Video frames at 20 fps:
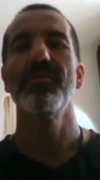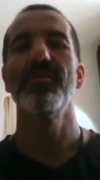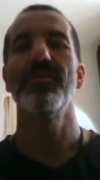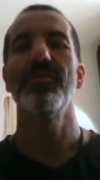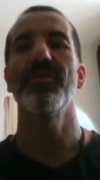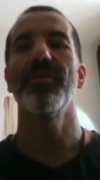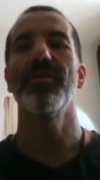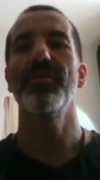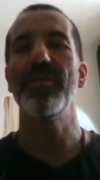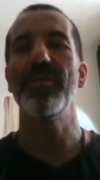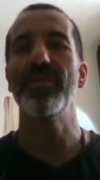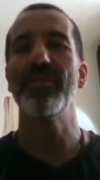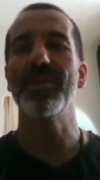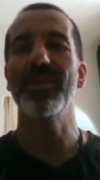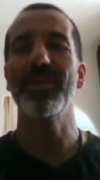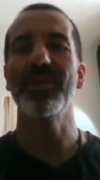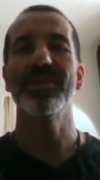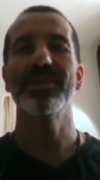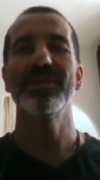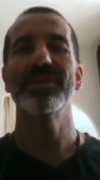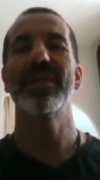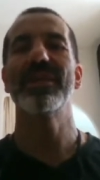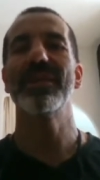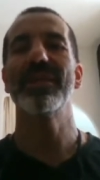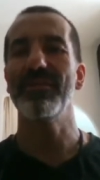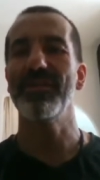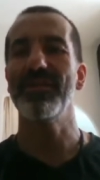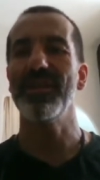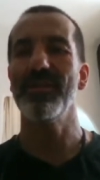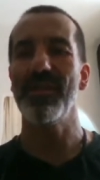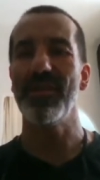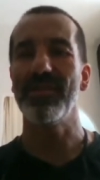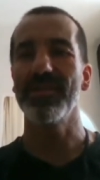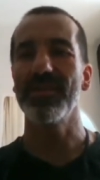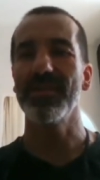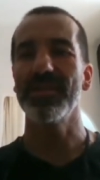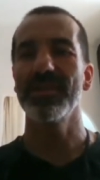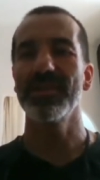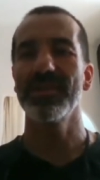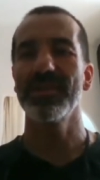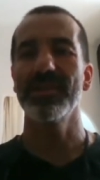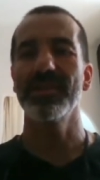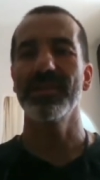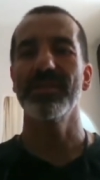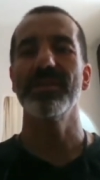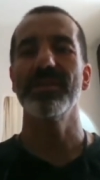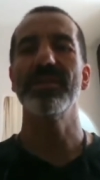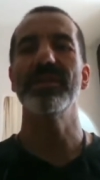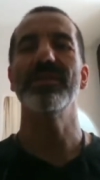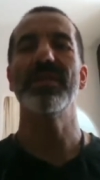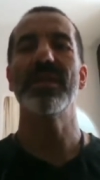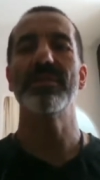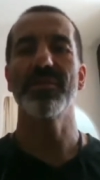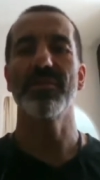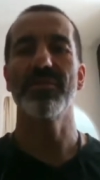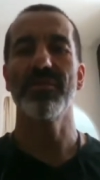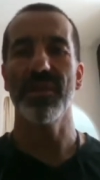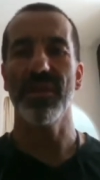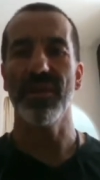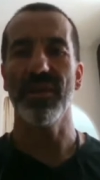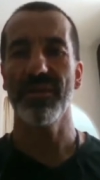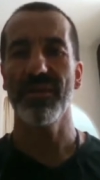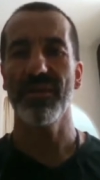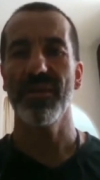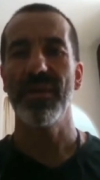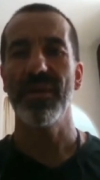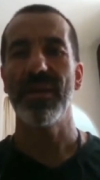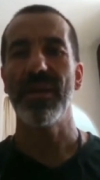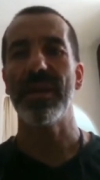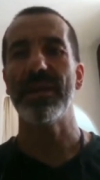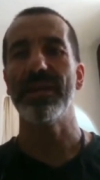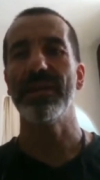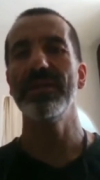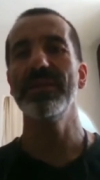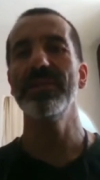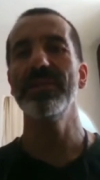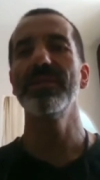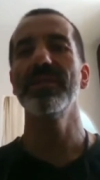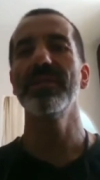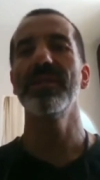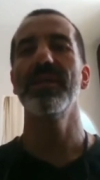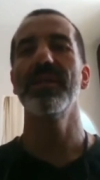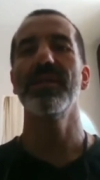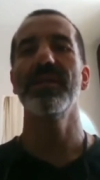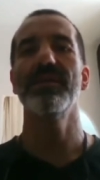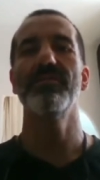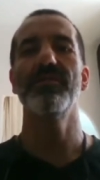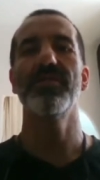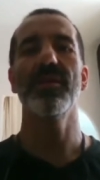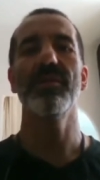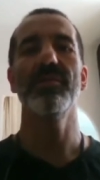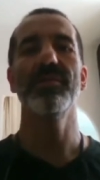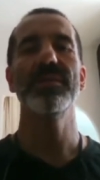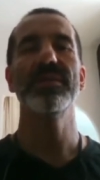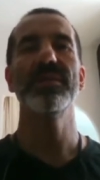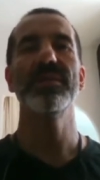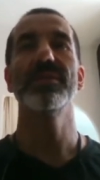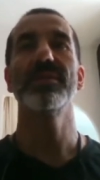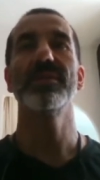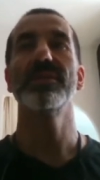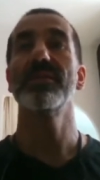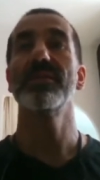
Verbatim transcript: for the people that live in the mountains in terms of health. And this is a, probably this is